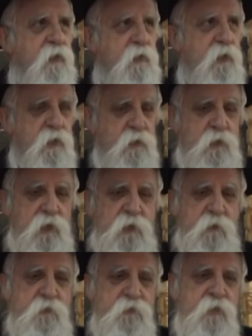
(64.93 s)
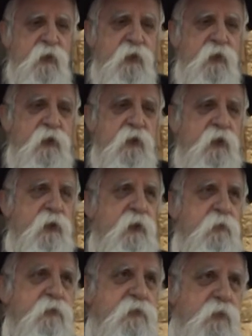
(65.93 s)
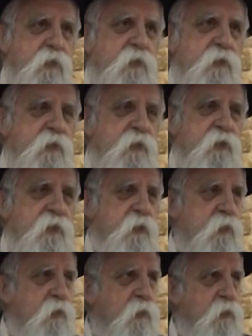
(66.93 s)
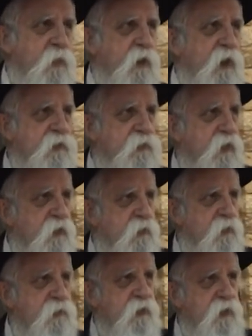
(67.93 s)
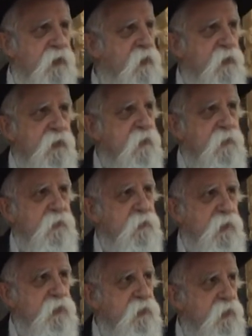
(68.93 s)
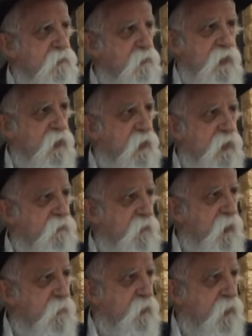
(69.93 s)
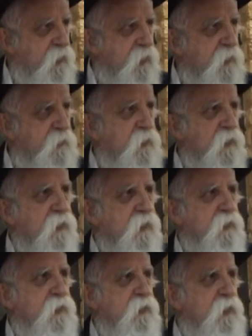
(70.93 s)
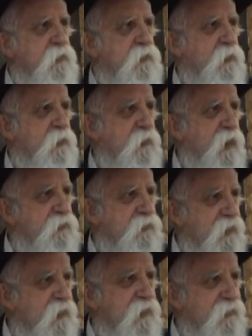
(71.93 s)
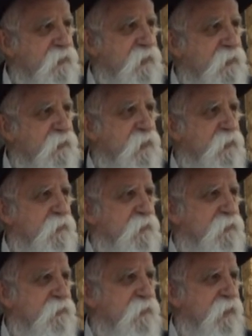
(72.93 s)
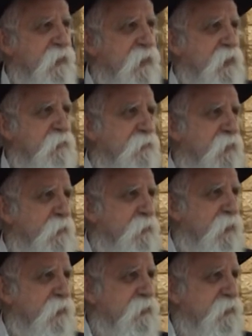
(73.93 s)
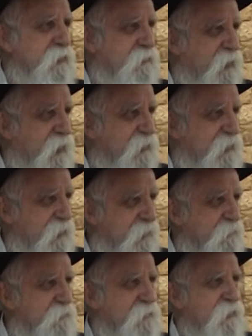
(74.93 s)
a Luria. And he was called, the word Ashkenazi, it wasn't really his family name. No, he was called Ashkenazi because he really belonged to Sephardim,